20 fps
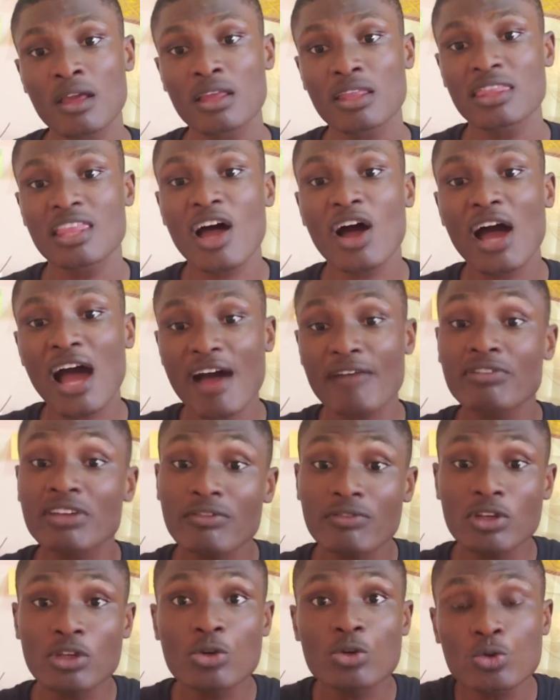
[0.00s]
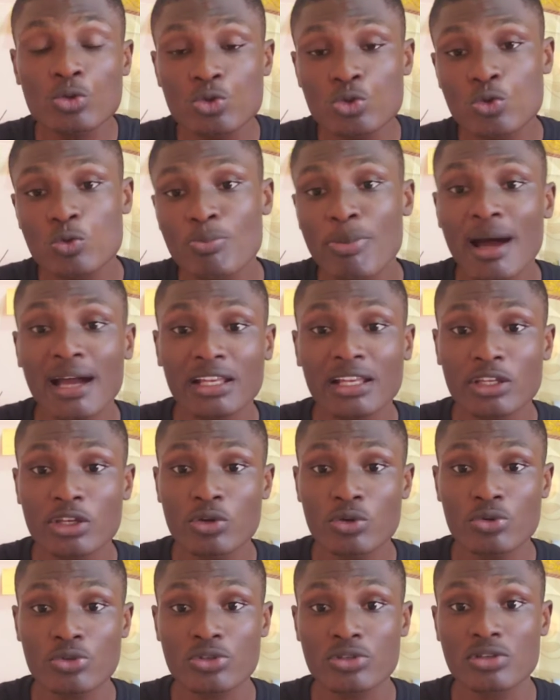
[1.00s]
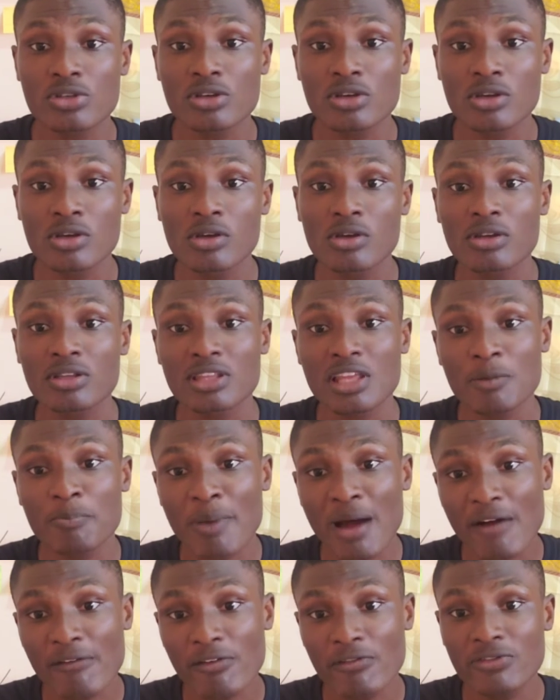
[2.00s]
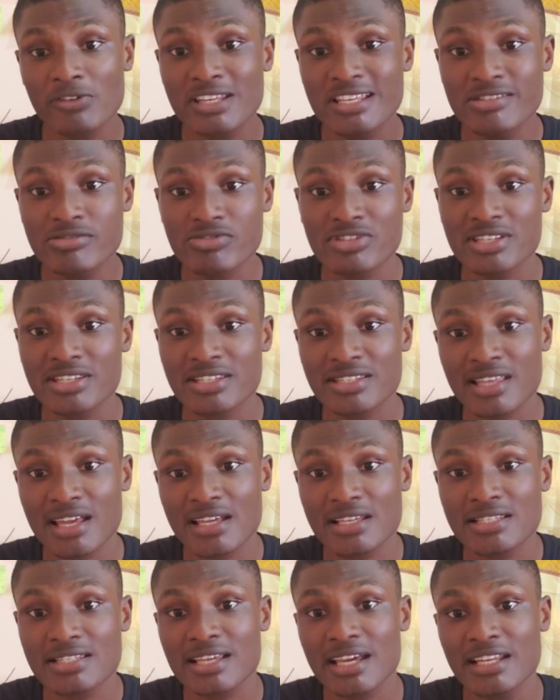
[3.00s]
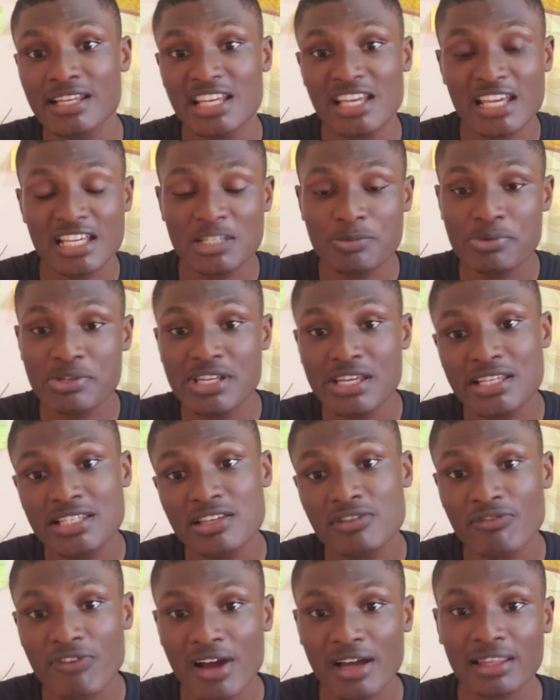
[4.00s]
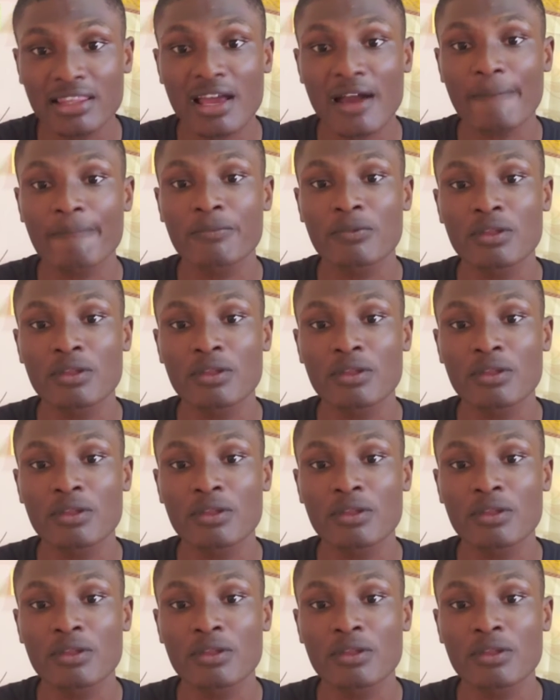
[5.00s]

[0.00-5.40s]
Now, I've given you two bad news, the path of least resistance and the expediency factor.